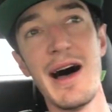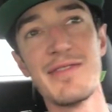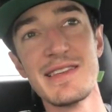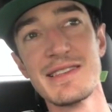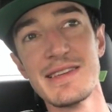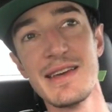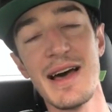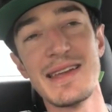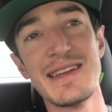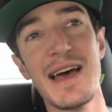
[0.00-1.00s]
Obviously,
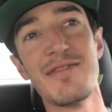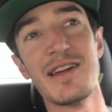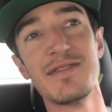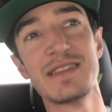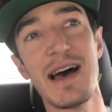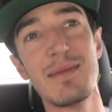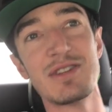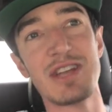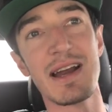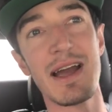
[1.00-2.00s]
I didn't have enough time
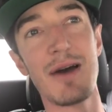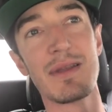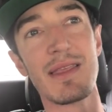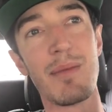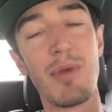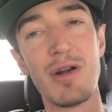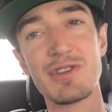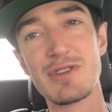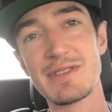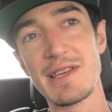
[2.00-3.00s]
to check out that
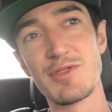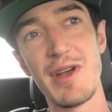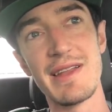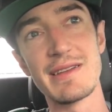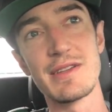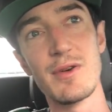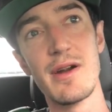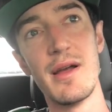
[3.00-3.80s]
Marshalls that was right next door,